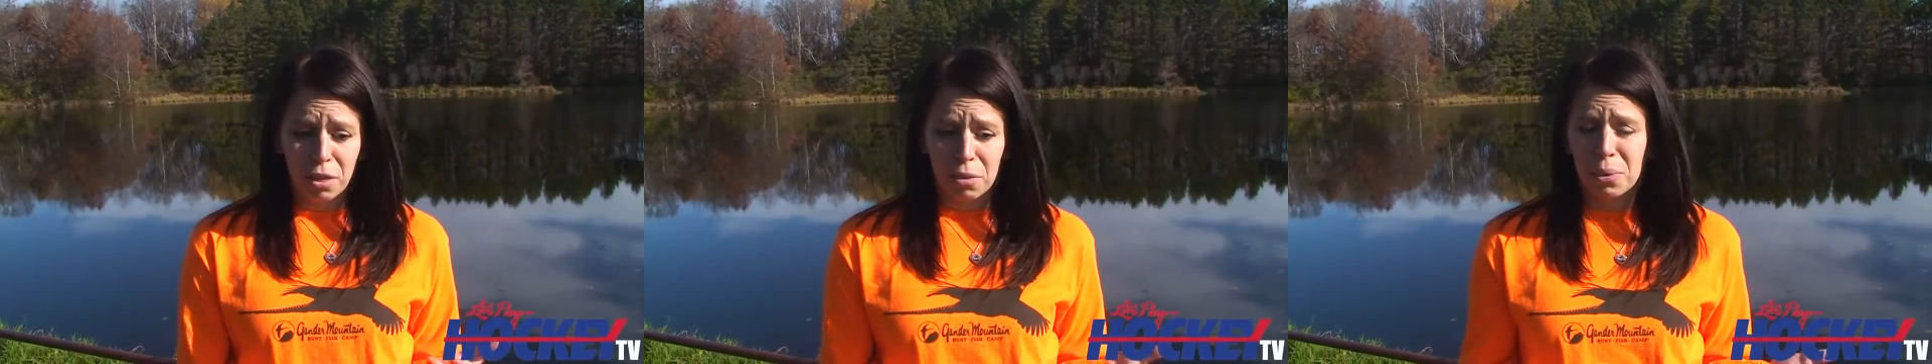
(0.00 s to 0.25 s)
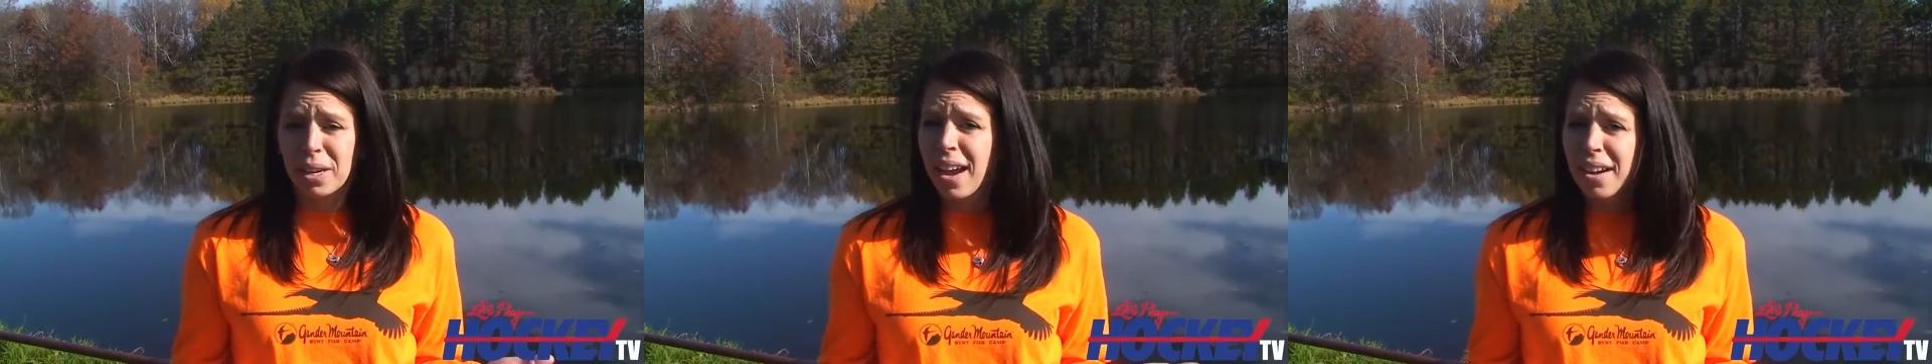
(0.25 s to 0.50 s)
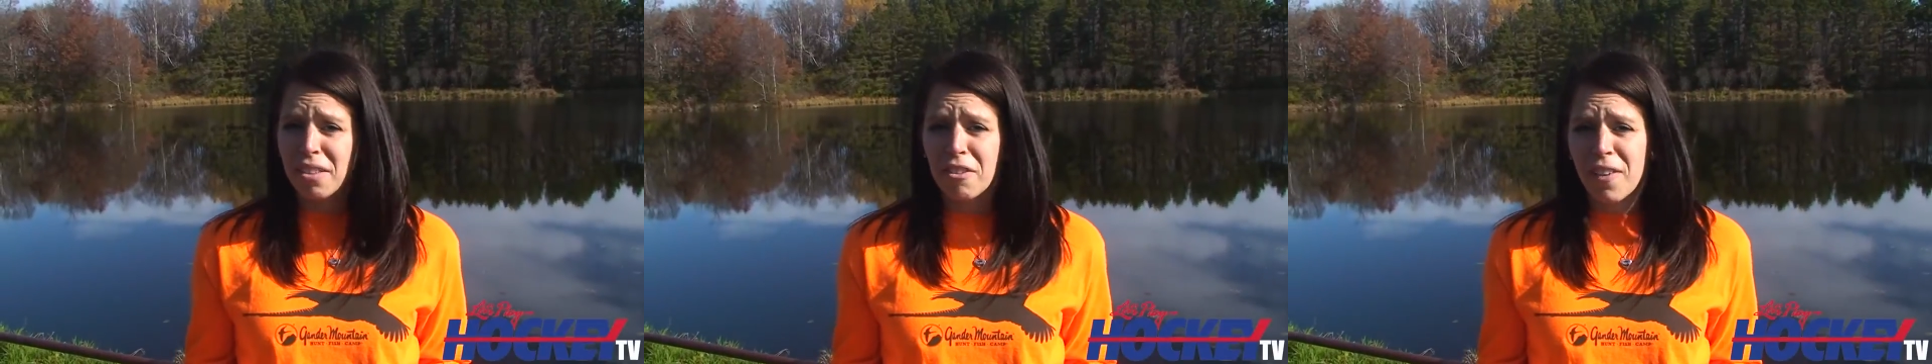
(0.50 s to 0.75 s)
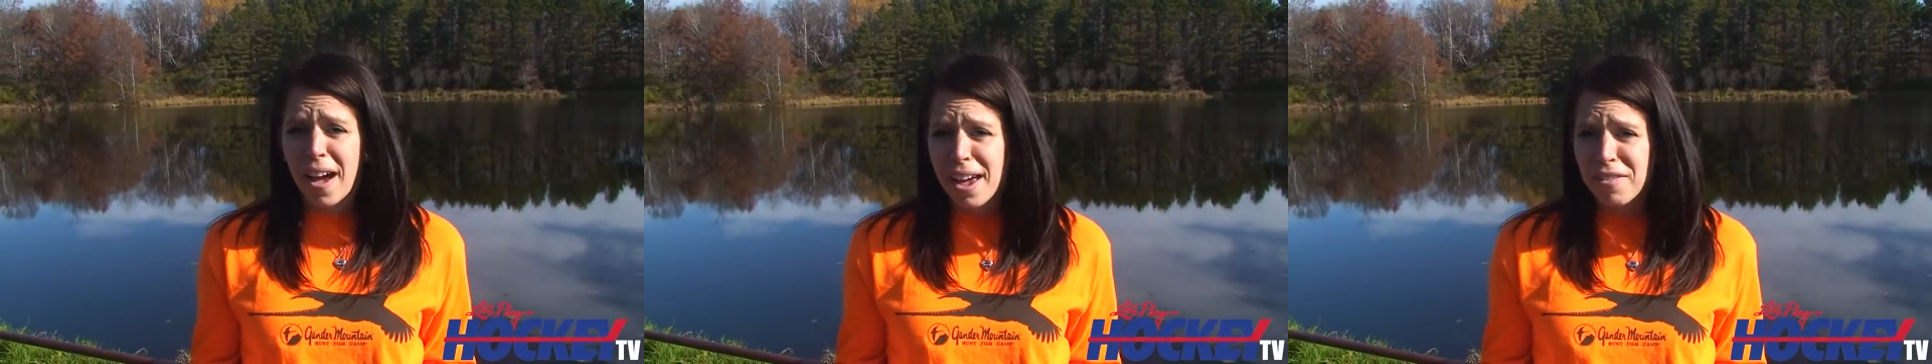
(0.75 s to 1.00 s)
three out of the
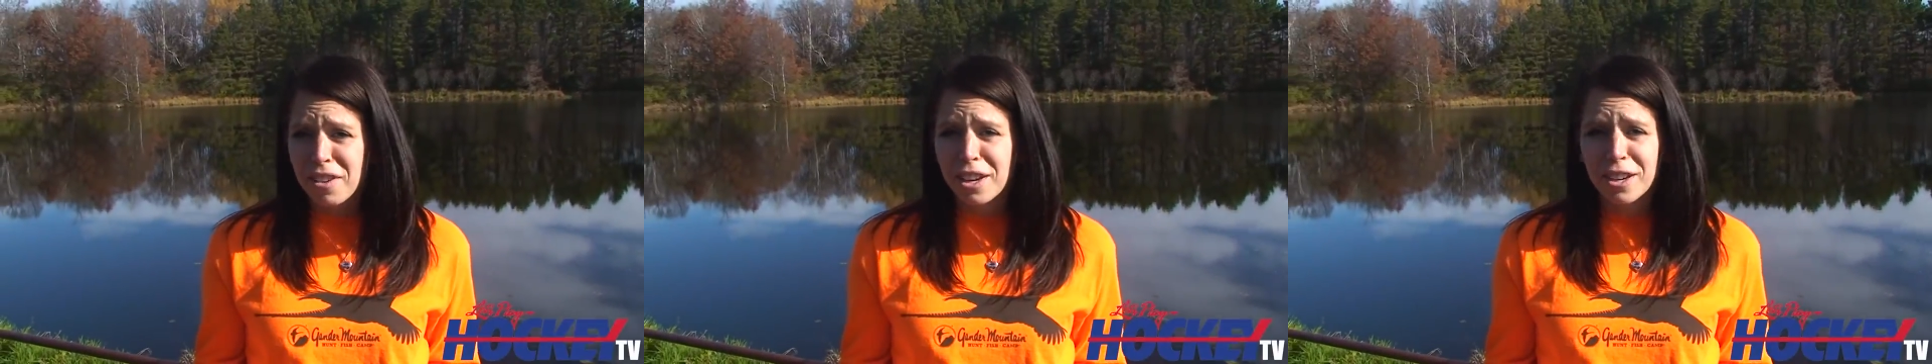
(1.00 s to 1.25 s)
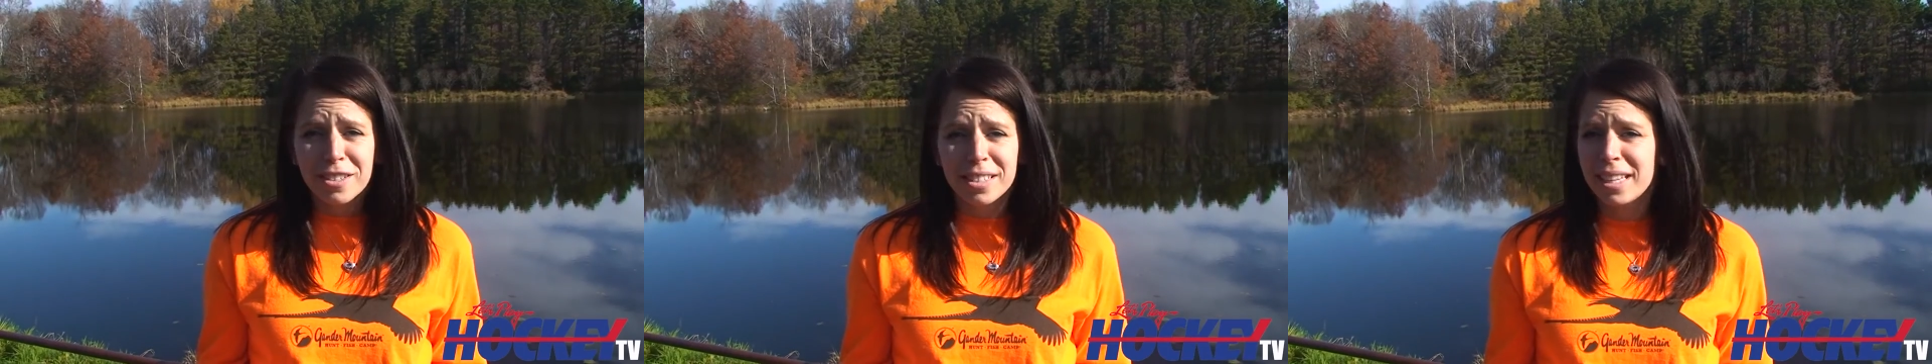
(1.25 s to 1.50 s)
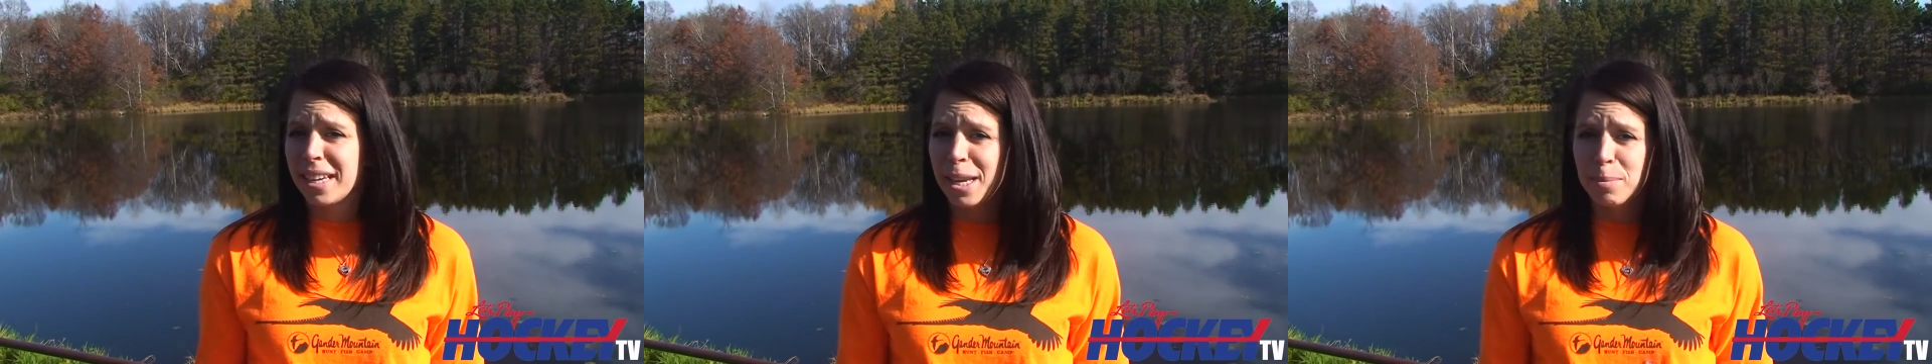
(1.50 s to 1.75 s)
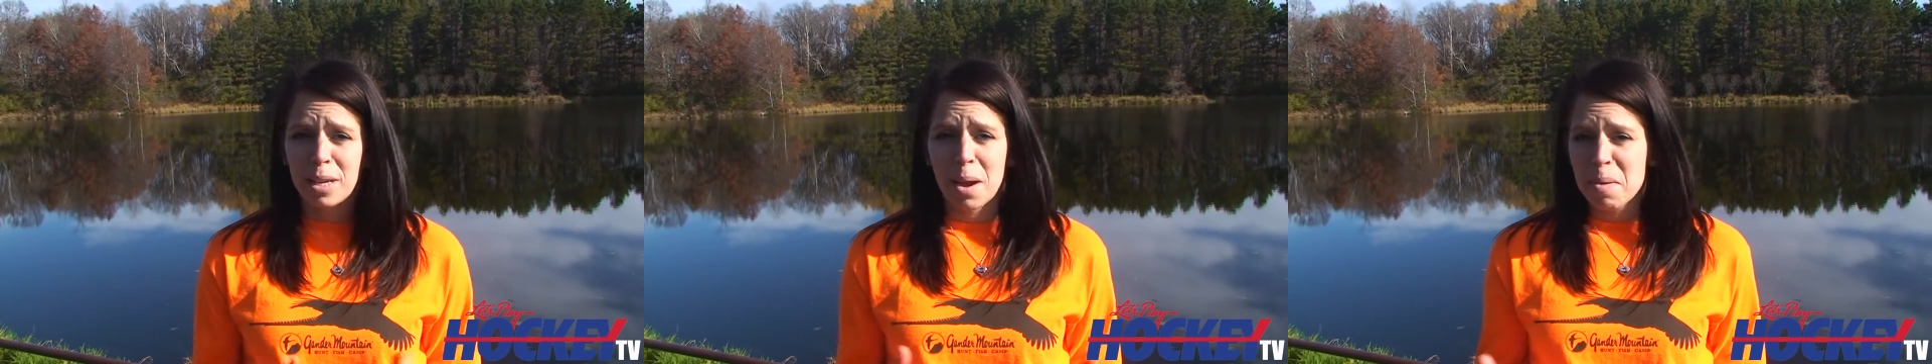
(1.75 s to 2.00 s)
five years. He
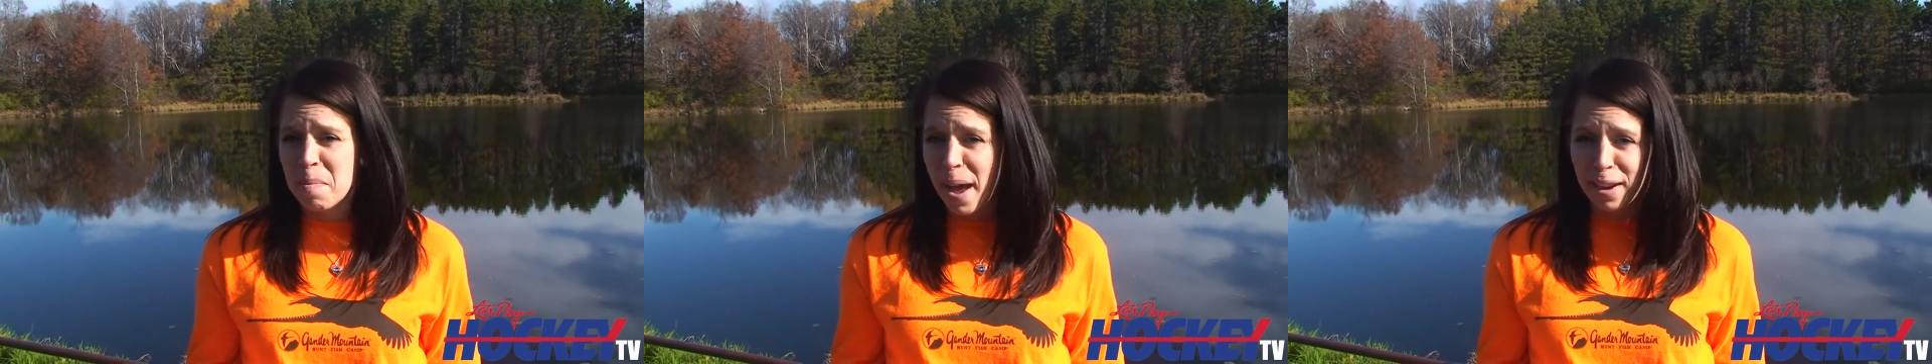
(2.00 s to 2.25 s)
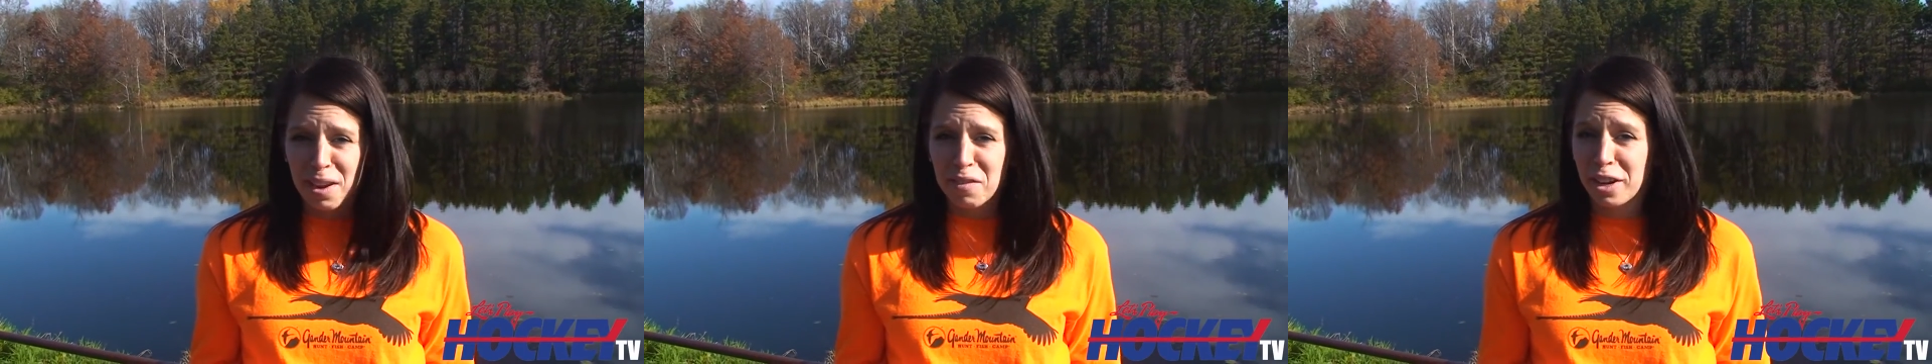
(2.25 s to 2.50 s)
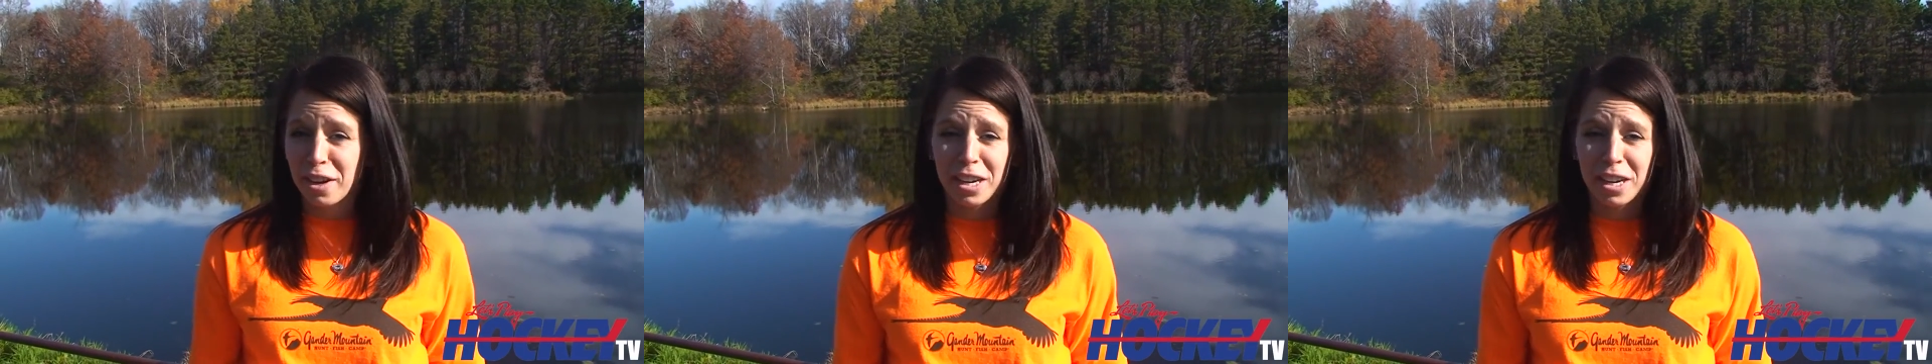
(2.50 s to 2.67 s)
keeps coming back every year.